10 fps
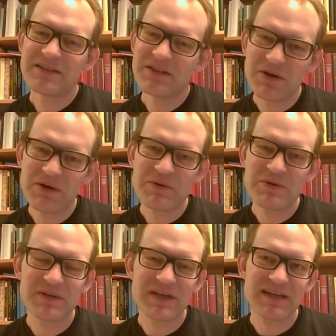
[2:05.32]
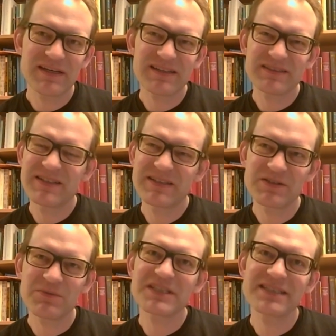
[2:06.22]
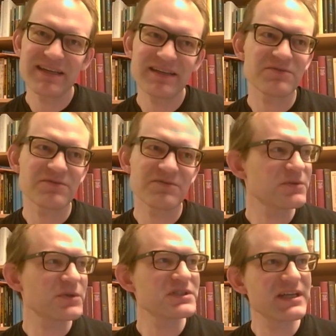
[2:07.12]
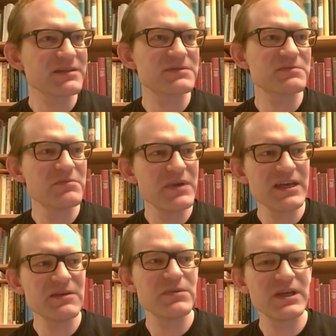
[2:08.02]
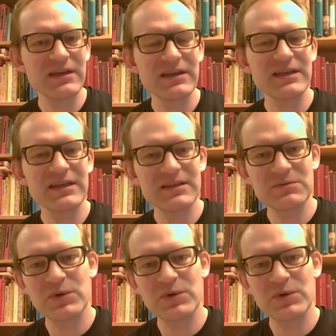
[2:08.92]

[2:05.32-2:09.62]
No. So my second thought was that maybe it